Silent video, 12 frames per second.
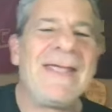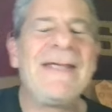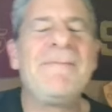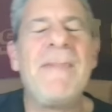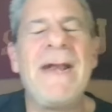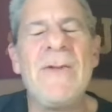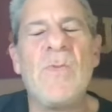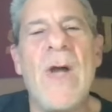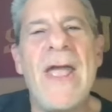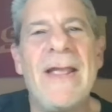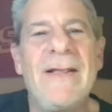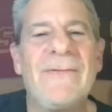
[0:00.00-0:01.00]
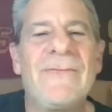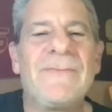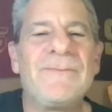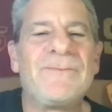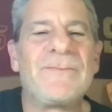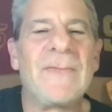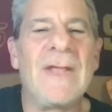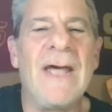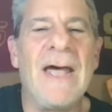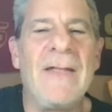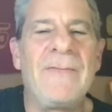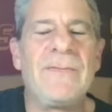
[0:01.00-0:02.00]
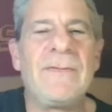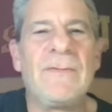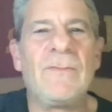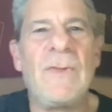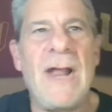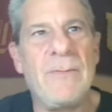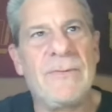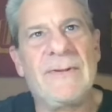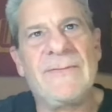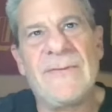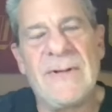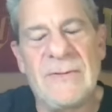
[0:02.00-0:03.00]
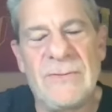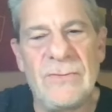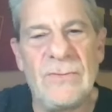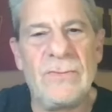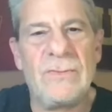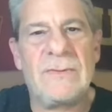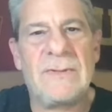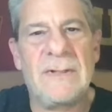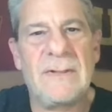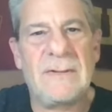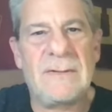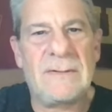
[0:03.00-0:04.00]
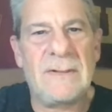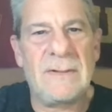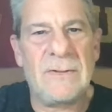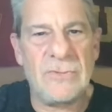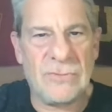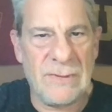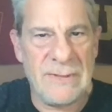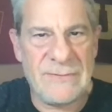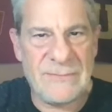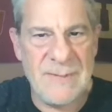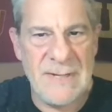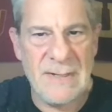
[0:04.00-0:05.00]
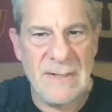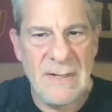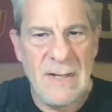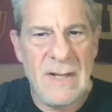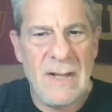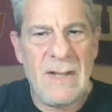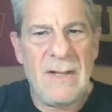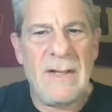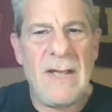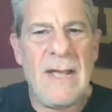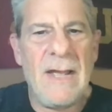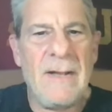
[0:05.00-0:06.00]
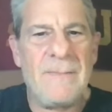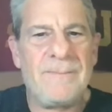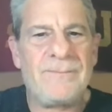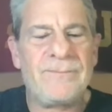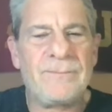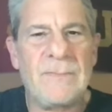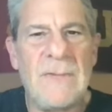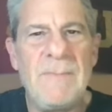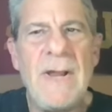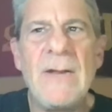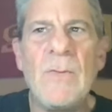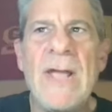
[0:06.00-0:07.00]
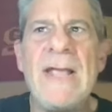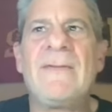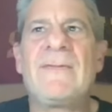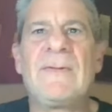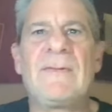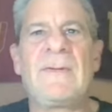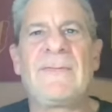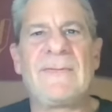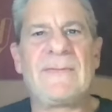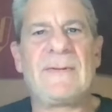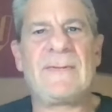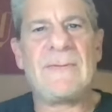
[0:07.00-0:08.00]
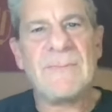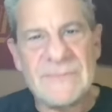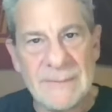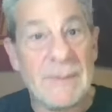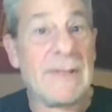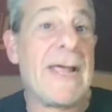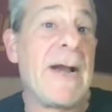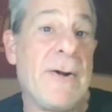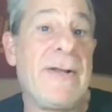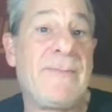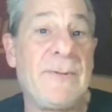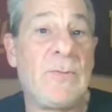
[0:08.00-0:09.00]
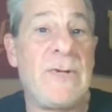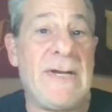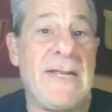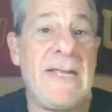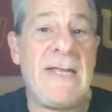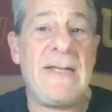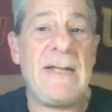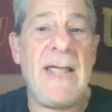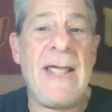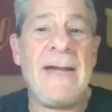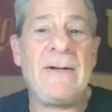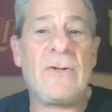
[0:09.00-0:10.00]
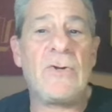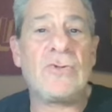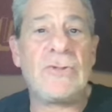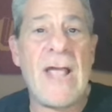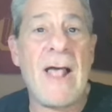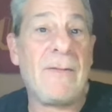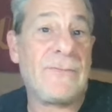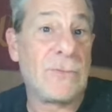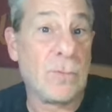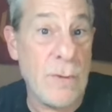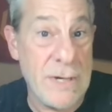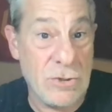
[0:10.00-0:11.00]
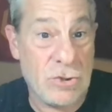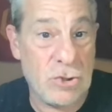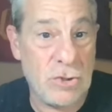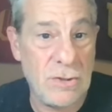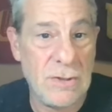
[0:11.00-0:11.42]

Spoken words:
In many ways, when I was listening to Coach Lynn speak, in many ways, there's some similarities between he and Coach Alex Grinch.